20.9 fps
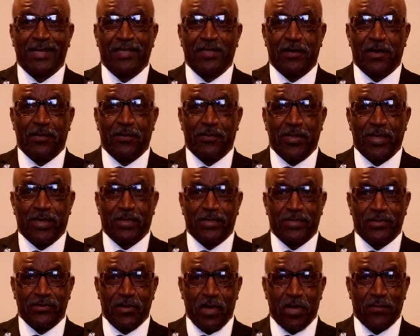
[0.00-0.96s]
not Leon
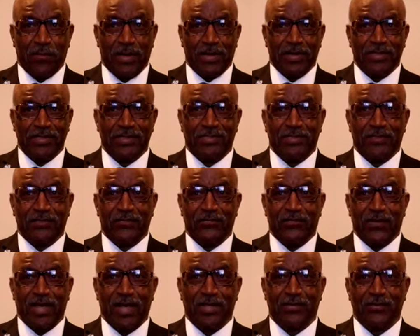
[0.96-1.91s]
Bailey talking about
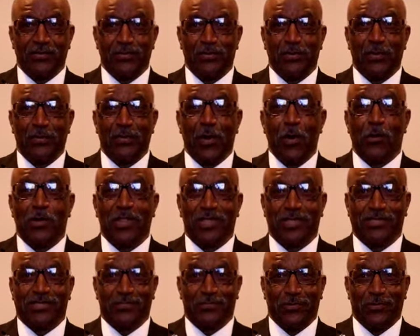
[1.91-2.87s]
himself trying to promote